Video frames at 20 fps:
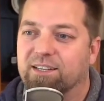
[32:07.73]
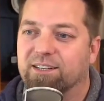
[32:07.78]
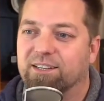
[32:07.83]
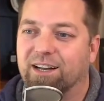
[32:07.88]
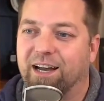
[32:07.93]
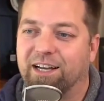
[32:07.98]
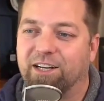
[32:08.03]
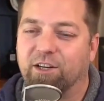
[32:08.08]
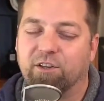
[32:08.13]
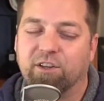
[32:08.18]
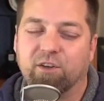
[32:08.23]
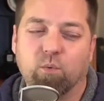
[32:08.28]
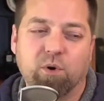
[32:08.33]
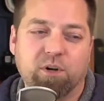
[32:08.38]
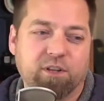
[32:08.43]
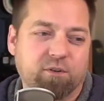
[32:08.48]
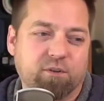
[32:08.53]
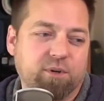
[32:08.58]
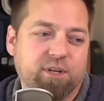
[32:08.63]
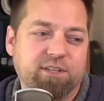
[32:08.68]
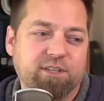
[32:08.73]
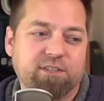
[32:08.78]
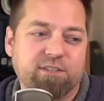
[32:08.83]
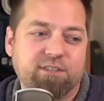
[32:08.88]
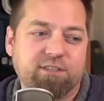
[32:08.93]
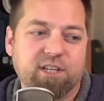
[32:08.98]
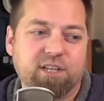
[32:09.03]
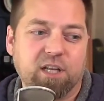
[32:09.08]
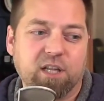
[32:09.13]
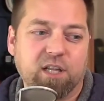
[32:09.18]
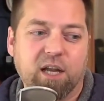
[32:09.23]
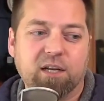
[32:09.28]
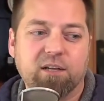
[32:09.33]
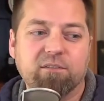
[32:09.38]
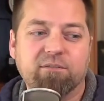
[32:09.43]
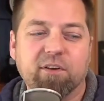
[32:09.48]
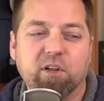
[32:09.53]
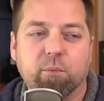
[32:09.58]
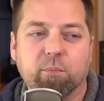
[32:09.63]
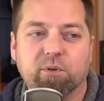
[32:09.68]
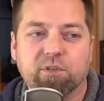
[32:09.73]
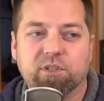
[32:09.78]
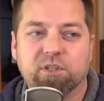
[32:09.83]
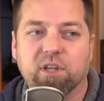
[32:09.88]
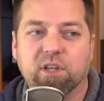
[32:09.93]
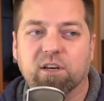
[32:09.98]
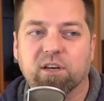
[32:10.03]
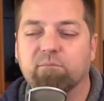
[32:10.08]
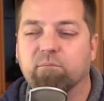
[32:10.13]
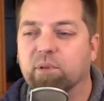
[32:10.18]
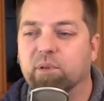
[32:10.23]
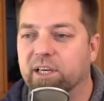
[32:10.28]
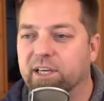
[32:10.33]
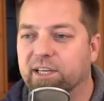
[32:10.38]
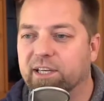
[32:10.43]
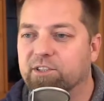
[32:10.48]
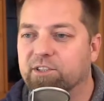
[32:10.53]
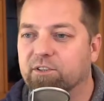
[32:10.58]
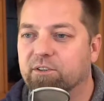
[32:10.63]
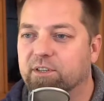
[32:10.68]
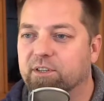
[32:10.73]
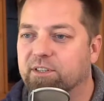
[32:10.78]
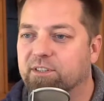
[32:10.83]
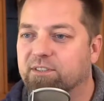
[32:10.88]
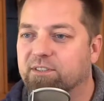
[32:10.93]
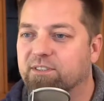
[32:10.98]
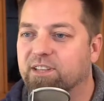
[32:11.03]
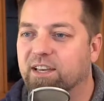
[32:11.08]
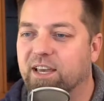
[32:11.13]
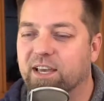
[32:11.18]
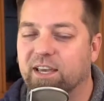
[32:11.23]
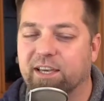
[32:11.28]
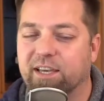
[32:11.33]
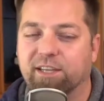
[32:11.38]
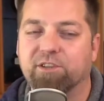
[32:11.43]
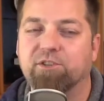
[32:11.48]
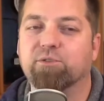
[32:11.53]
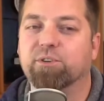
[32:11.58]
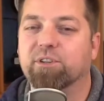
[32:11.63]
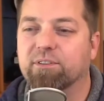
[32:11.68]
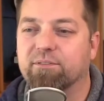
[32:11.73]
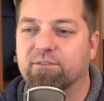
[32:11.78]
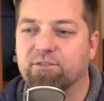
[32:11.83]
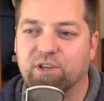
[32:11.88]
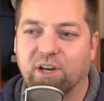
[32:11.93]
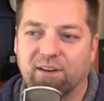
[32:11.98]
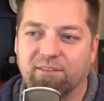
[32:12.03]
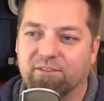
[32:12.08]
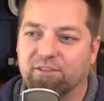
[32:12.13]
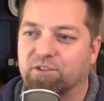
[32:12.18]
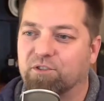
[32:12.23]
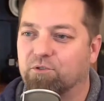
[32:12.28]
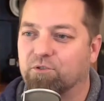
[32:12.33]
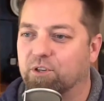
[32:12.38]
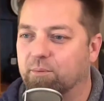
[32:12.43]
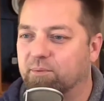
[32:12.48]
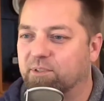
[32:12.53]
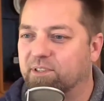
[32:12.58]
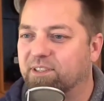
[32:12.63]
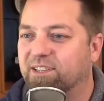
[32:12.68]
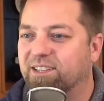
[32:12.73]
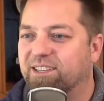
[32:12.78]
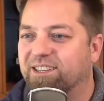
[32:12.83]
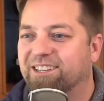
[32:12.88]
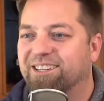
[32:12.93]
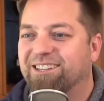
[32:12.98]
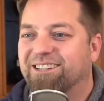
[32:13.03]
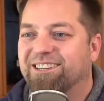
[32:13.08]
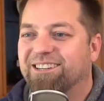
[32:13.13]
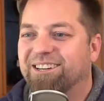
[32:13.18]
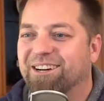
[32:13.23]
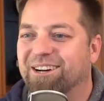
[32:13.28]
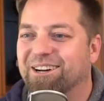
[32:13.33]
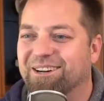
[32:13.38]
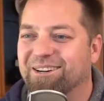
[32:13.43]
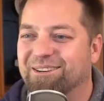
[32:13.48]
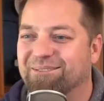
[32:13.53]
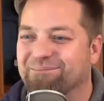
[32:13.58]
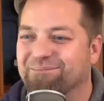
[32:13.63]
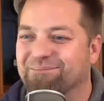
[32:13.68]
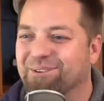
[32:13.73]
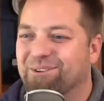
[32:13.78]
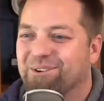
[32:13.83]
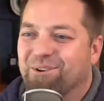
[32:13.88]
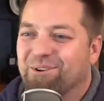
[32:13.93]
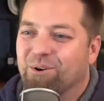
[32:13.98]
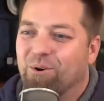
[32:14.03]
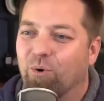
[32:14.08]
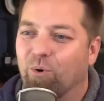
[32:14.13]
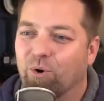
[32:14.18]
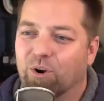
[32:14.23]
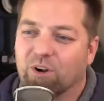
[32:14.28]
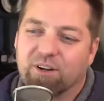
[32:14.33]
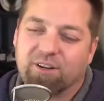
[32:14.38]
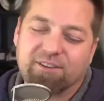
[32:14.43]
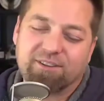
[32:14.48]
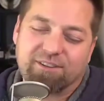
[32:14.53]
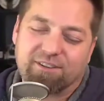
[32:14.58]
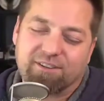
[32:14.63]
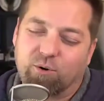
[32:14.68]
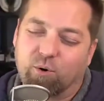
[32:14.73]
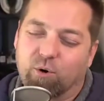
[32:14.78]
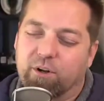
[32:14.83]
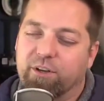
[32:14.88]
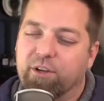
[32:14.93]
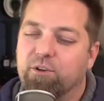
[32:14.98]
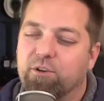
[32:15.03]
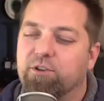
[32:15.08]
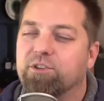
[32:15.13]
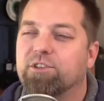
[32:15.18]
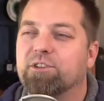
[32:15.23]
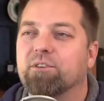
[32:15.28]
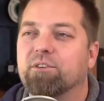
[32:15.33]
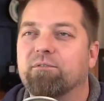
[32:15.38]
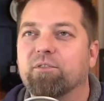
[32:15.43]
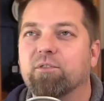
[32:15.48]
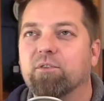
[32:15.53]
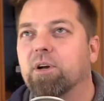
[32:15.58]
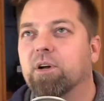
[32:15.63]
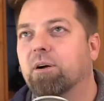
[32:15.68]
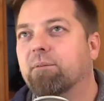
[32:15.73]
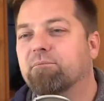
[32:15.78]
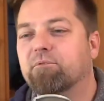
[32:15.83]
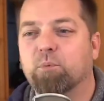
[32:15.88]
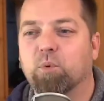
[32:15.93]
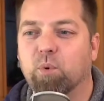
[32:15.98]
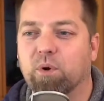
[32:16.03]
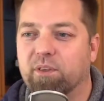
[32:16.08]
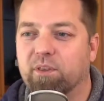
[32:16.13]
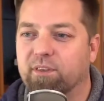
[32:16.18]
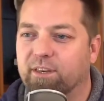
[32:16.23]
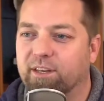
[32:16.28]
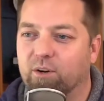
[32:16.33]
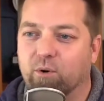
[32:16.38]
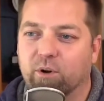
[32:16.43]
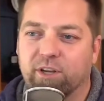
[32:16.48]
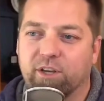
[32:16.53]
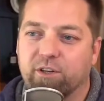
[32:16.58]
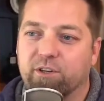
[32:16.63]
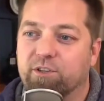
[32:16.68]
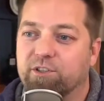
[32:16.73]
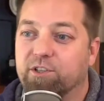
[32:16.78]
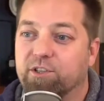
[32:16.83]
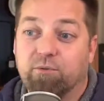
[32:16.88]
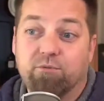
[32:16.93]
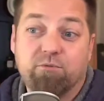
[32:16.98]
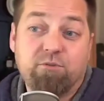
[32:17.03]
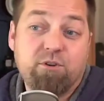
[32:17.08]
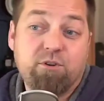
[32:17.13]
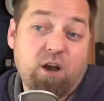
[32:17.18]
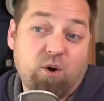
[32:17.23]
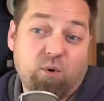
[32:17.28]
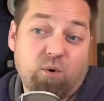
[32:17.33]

I know that one of the reasons that a lot of developers love Blazor is the hatred of JavaScript. Or you just don't feel comfortable with it, or you just don't know it.